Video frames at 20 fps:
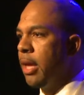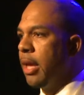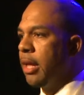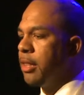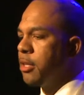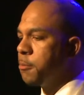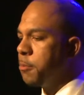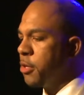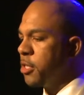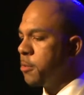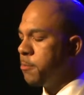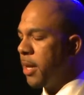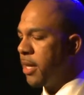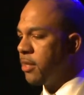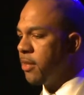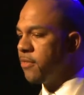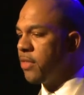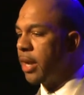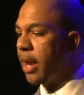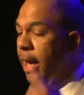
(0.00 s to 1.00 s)
The
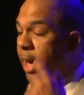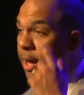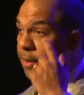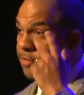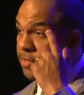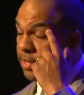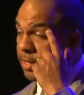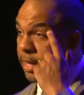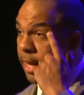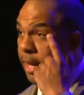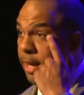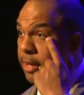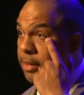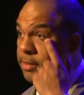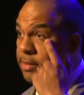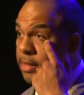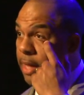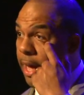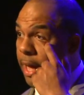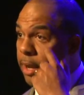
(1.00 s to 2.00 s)
perspective that I have today
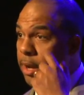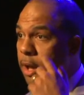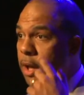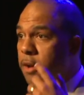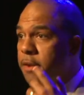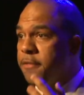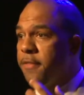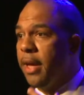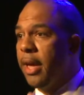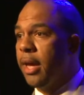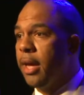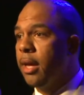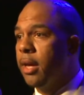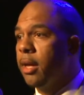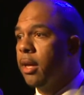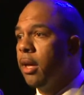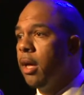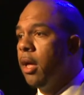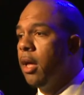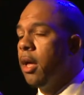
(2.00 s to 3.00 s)
is that of
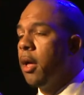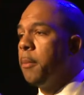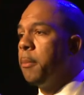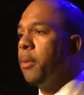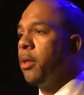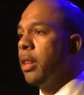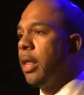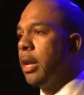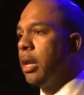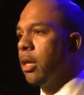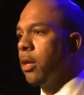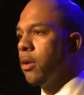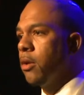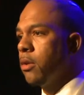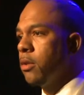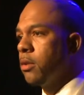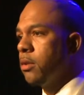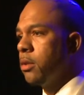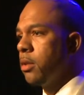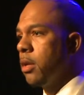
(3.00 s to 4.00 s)
a
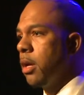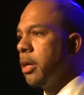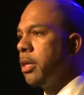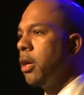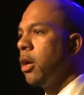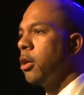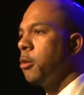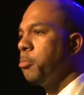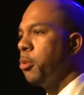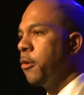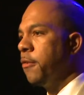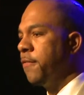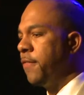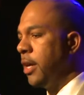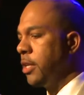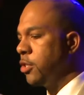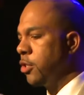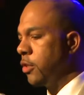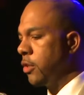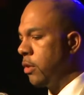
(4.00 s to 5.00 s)
millennial, a young
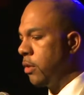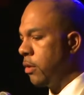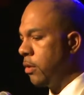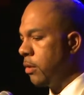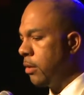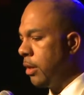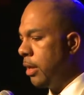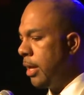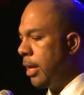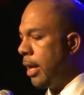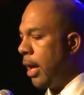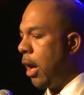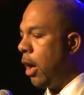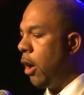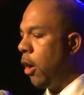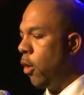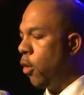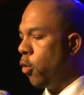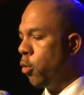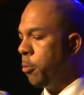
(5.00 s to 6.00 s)
professional, a
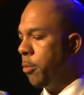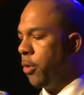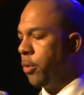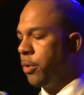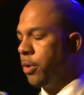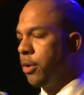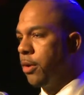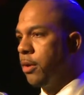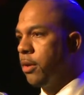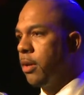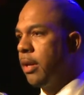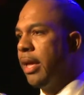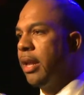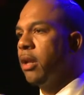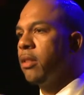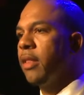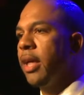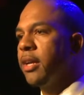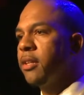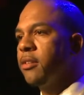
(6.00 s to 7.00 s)
homeowner, an
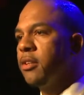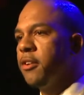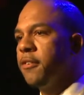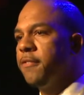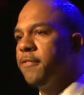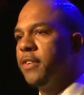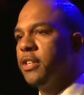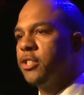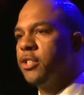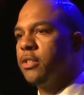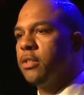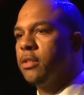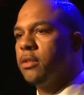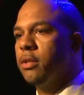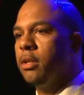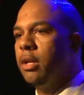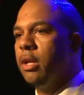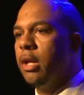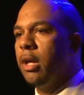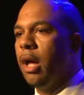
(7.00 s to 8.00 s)
elected official,
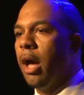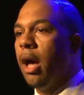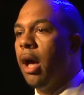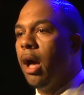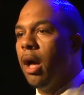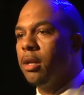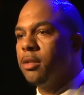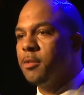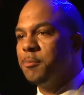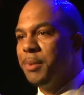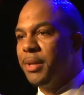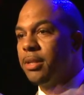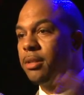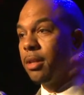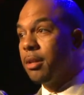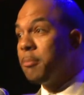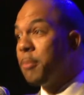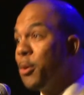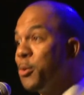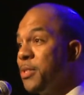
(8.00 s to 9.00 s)
a husband,
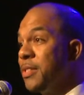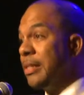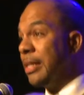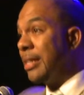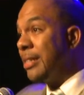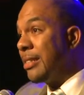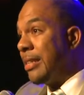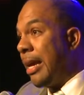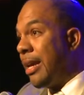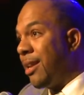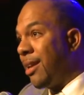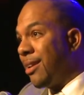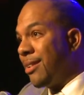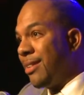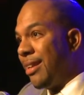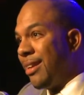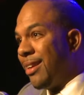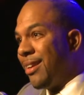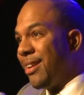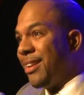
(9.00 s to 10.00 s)
and most
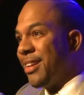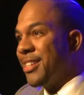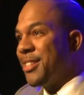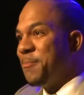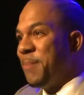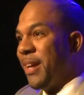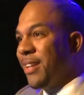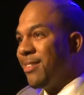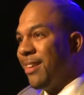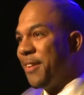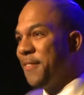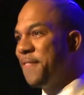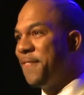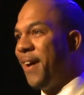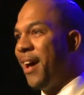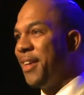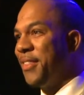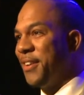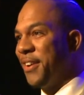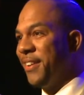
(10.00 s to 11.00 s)
excitingly, an expecting
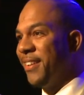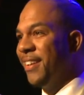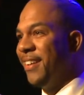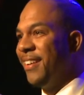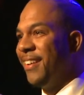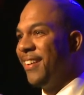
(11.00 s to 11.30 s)
father.